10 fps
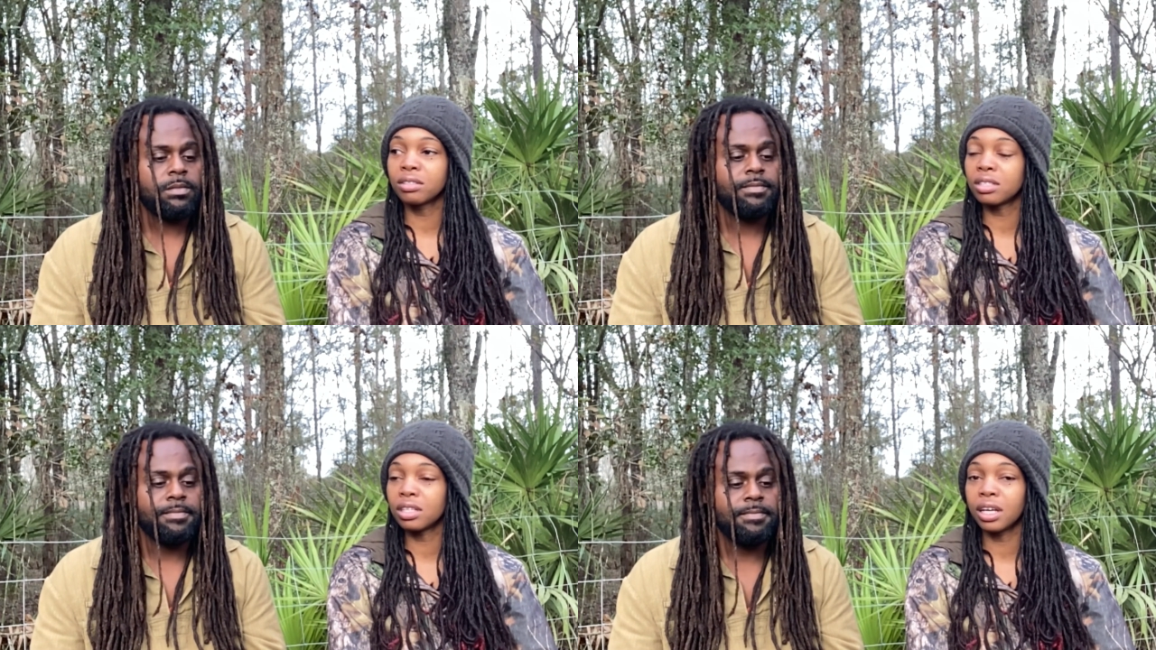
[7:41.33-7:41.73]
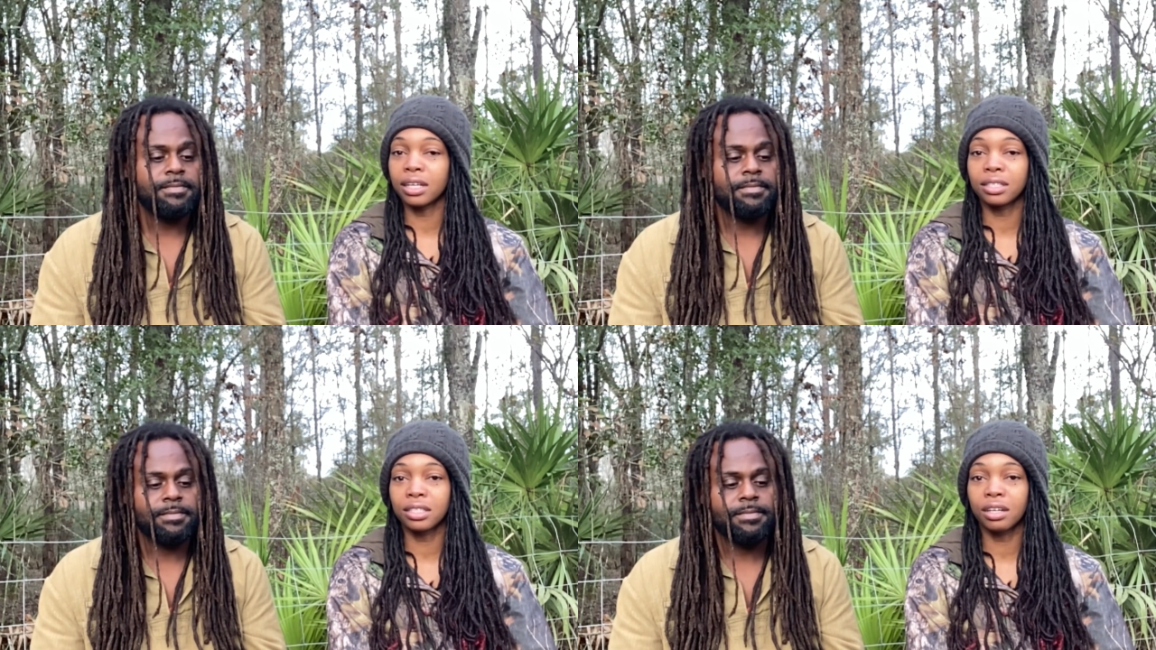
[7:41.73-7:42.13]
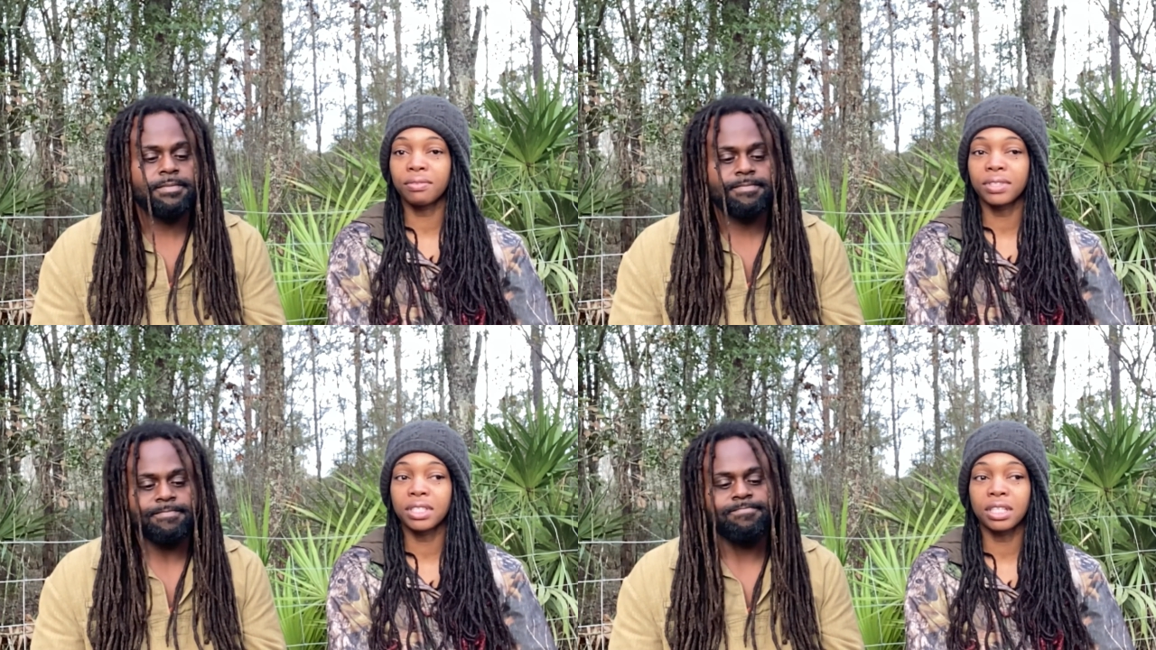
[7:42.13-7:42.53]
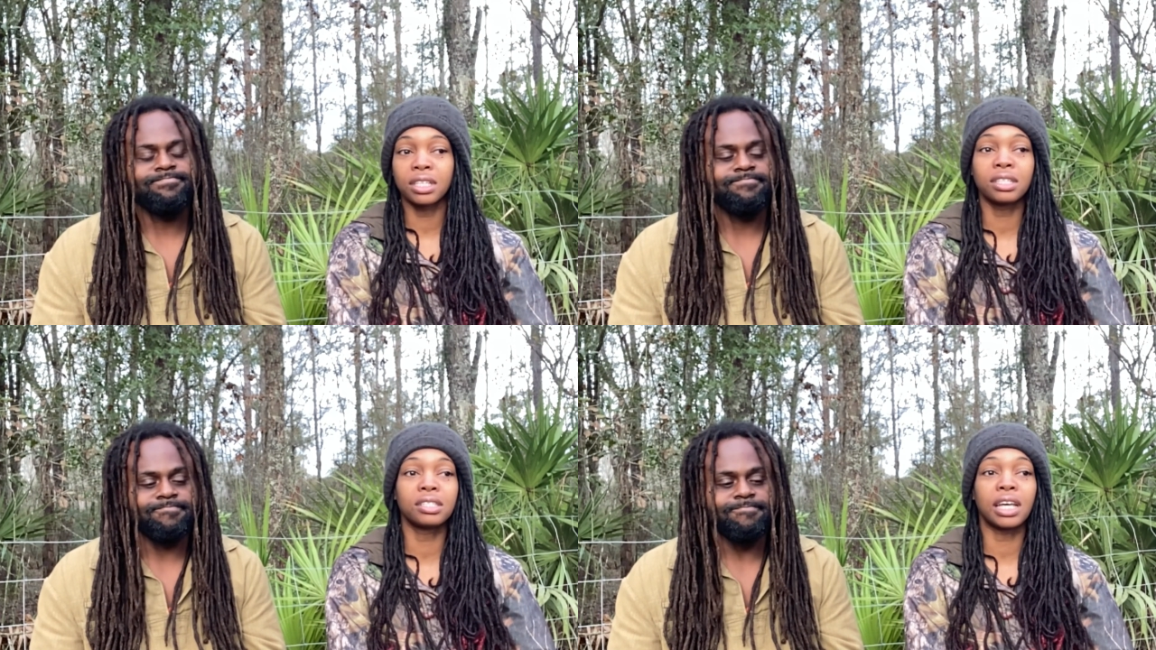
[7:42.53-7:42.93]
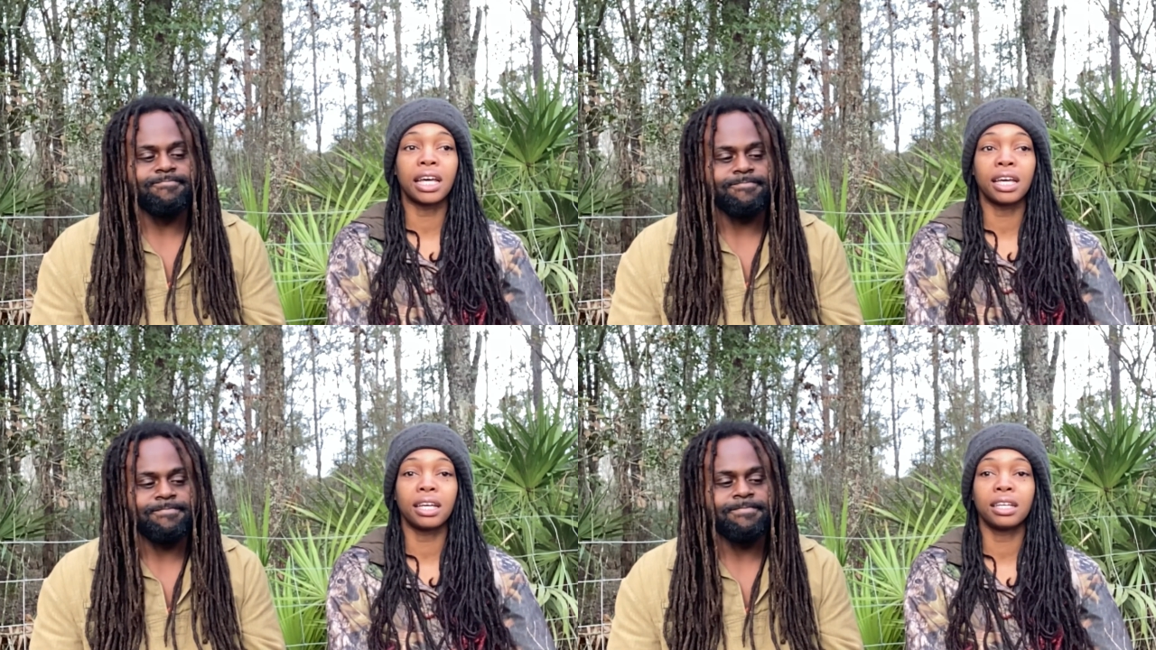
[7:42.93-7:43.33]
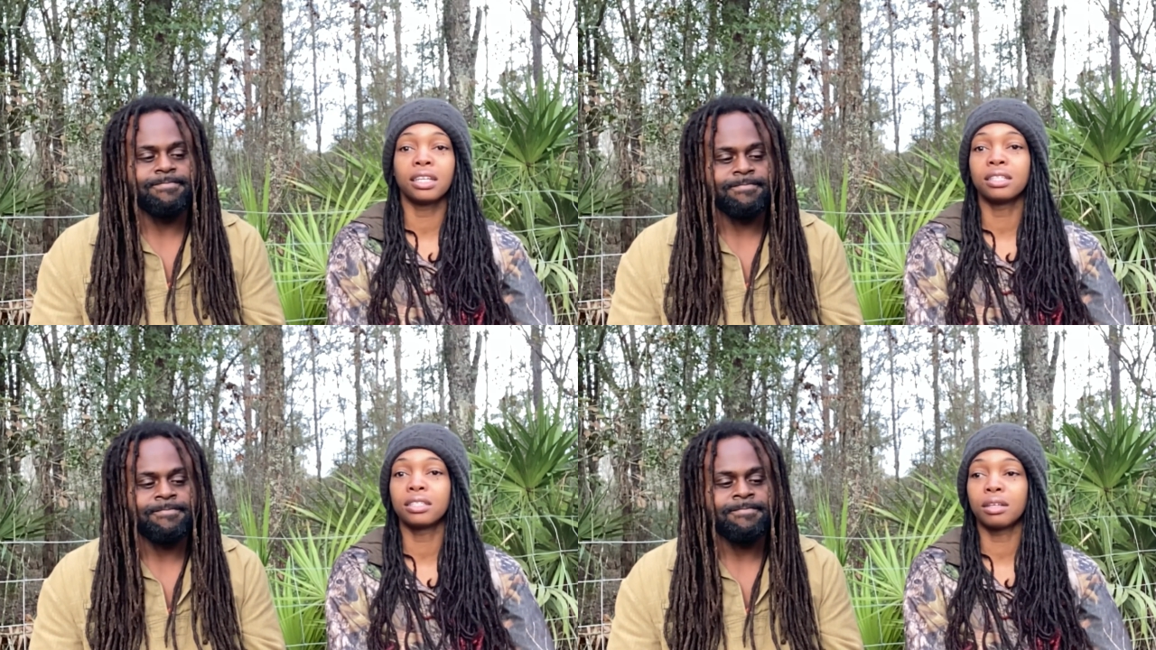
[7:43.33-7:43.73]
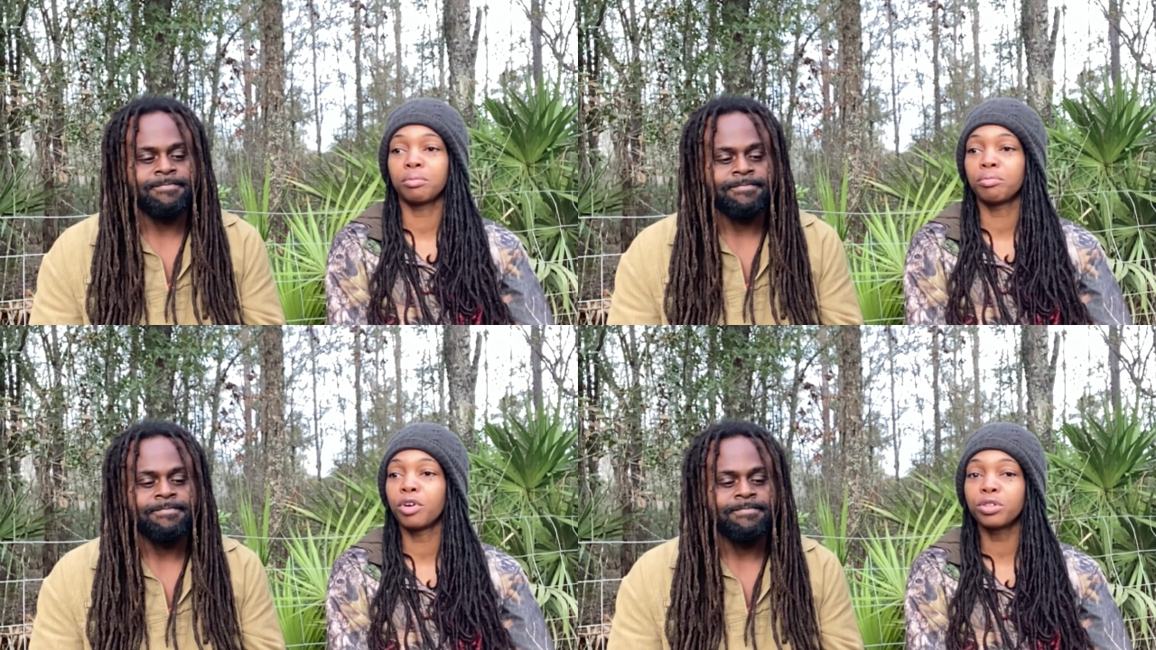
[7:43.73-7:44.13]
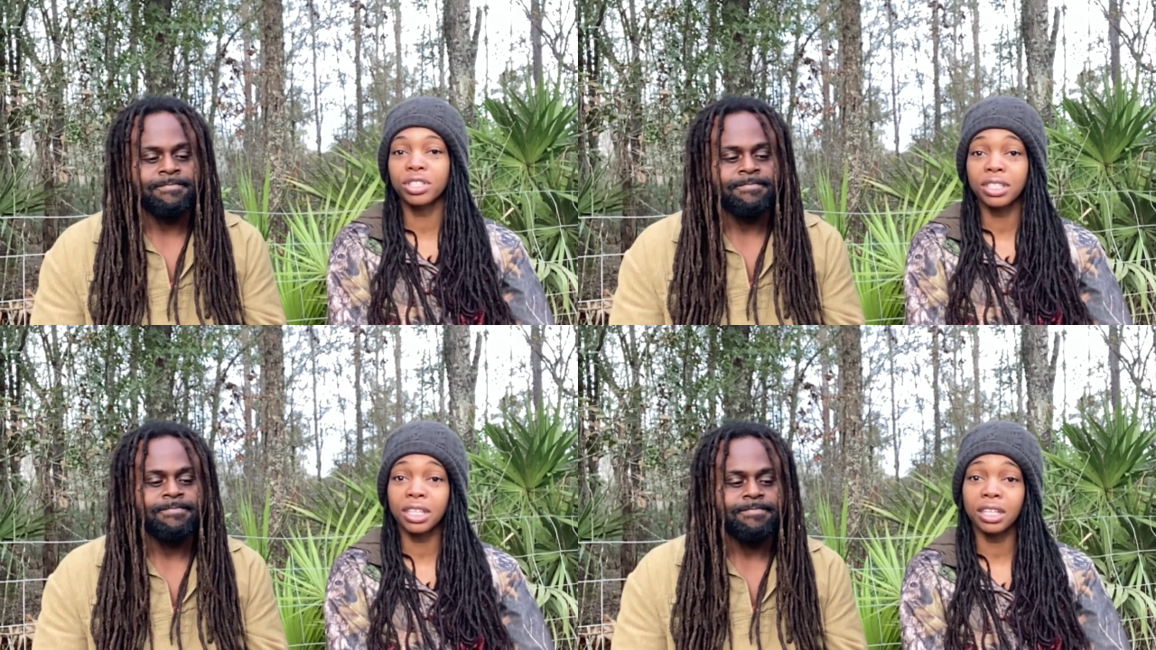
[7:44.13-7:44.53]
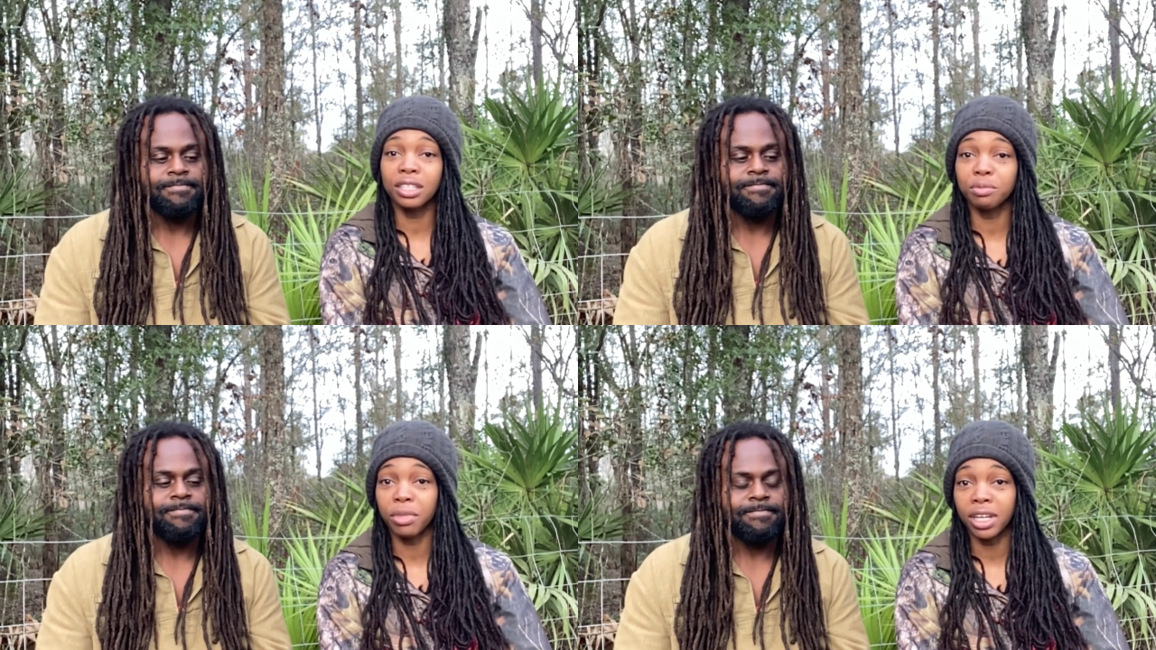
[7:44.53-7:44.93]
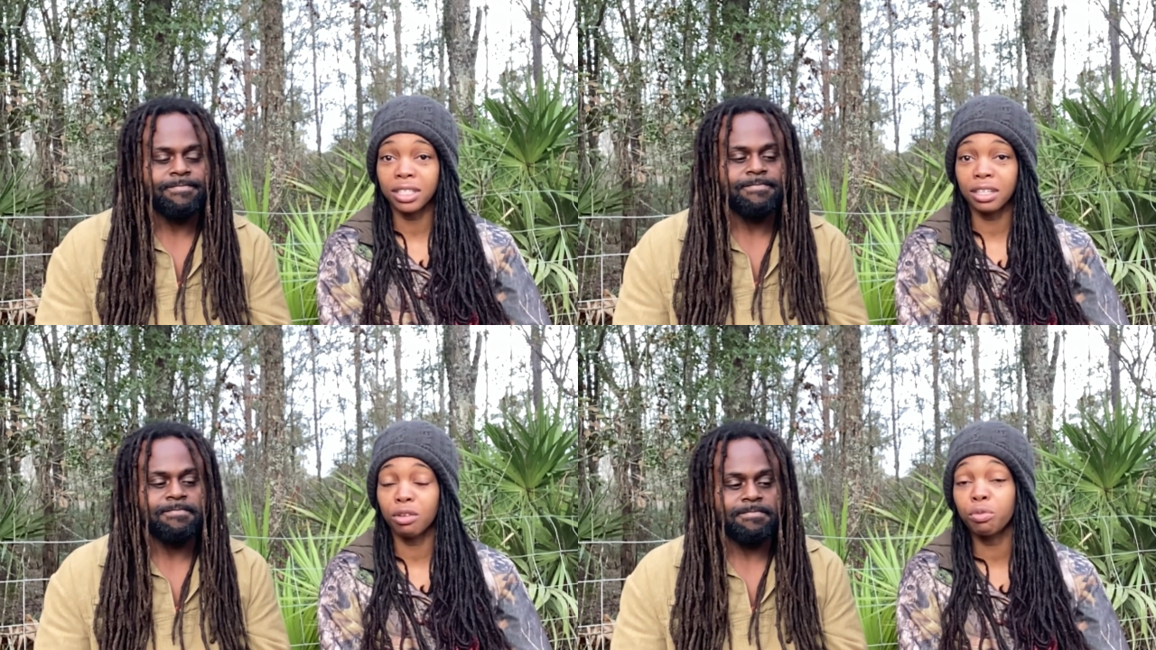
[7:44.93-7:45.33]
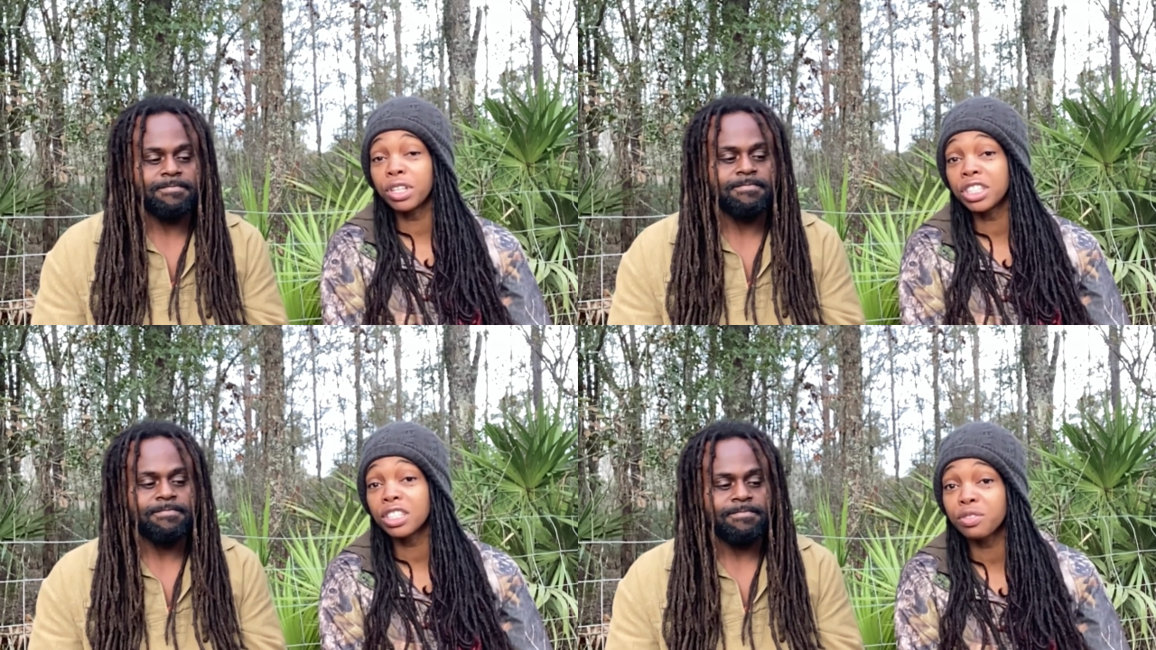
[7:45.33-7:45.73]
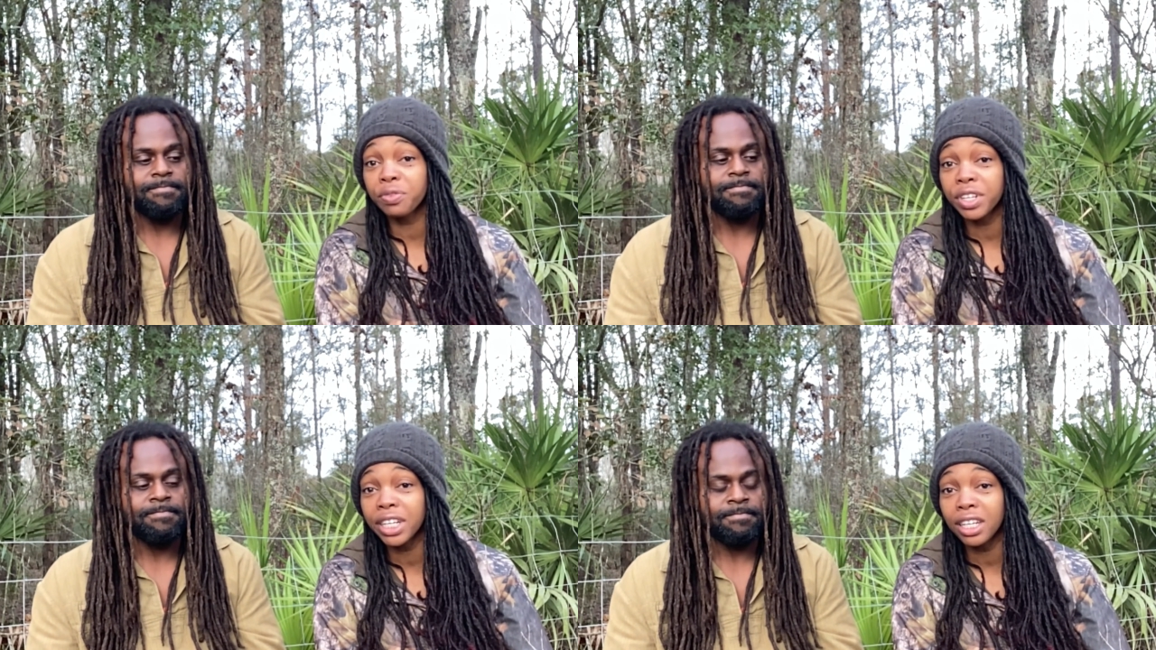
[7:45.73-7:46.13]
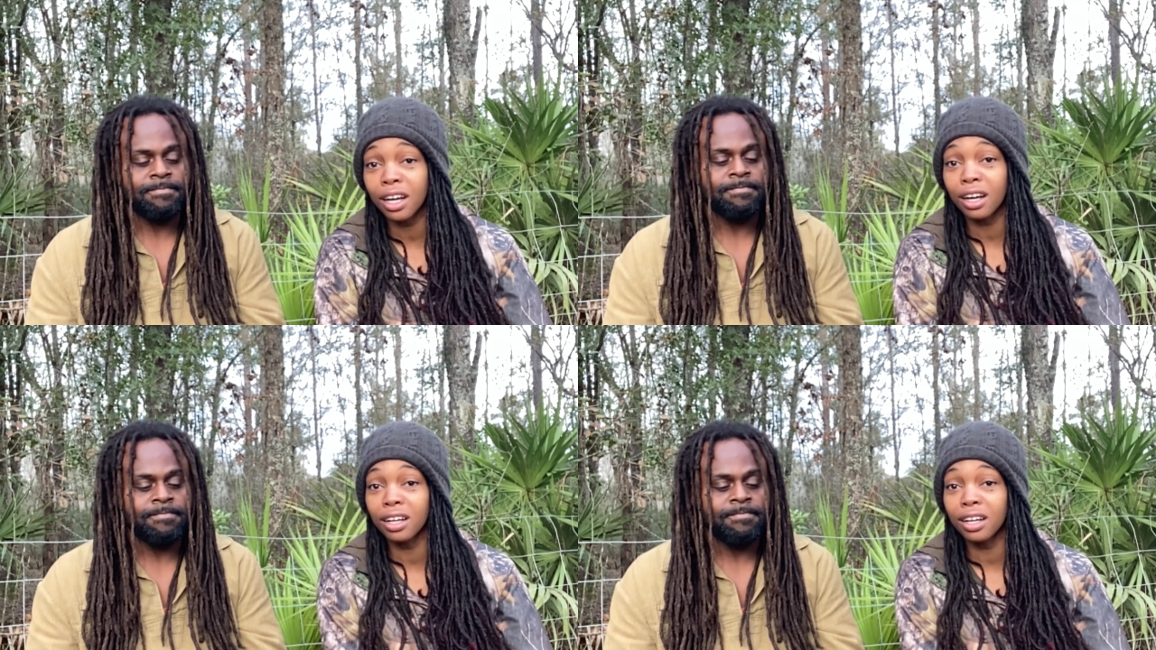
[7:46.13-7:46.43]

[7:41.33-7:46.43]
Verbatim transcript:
Speaker 1: to guest services and get some motion sickness medicine, which is free, y'all.